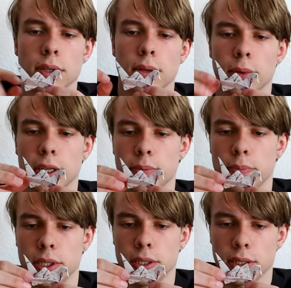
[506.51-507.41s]
There might
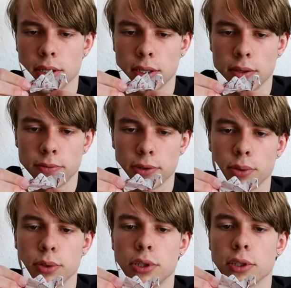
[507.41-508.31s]
be a
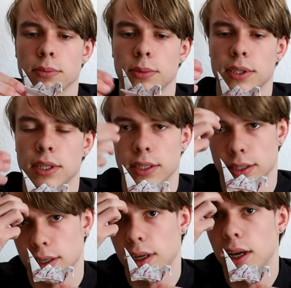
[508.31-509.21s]
few adjustments,
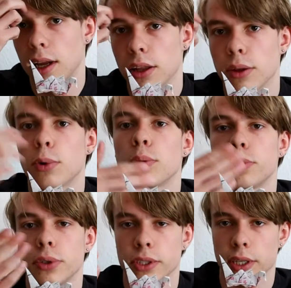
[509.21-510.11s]
and the more
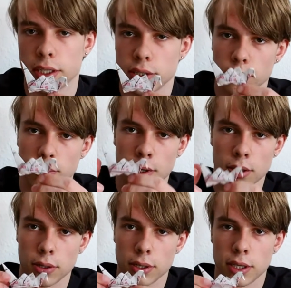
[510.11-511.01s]
precise you
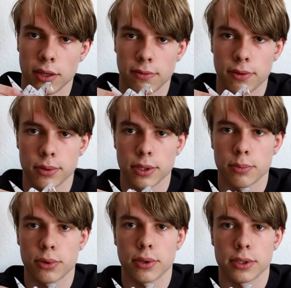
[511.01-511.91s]
are in the folding
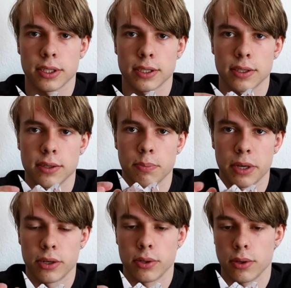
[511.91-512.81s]
process, the
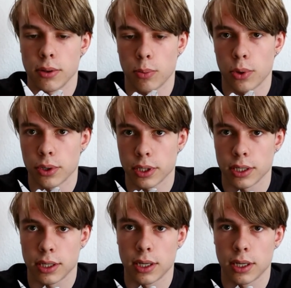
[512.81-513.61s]
better it'll work